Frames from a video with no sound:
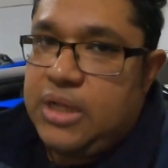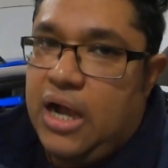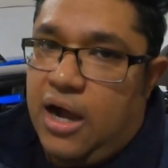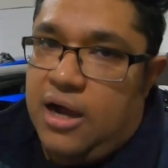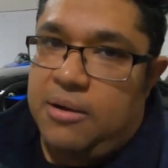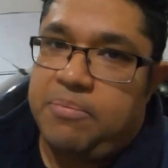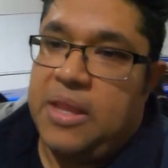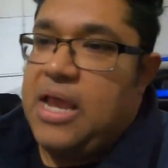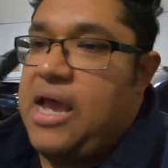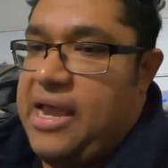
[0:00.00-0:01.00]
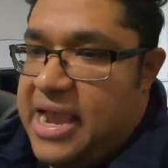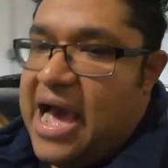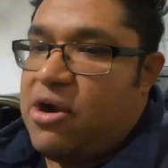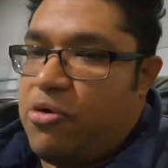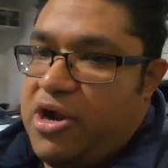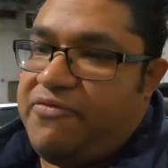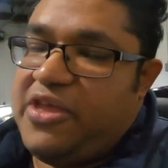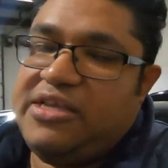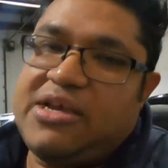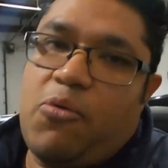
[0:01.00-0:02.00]
a category of
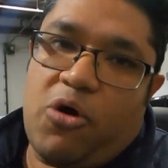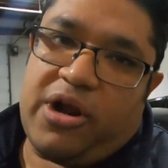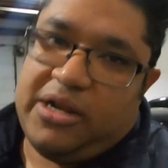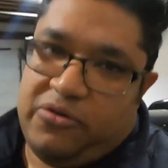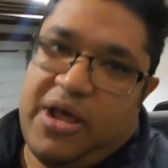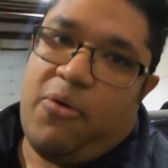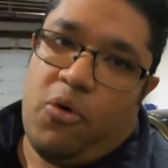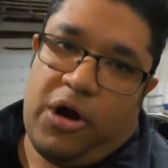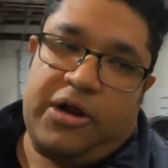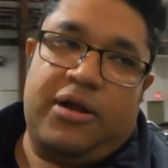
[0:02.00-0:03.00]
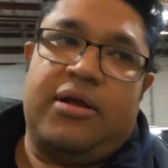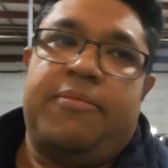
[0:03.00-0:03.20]
things that work and do not work.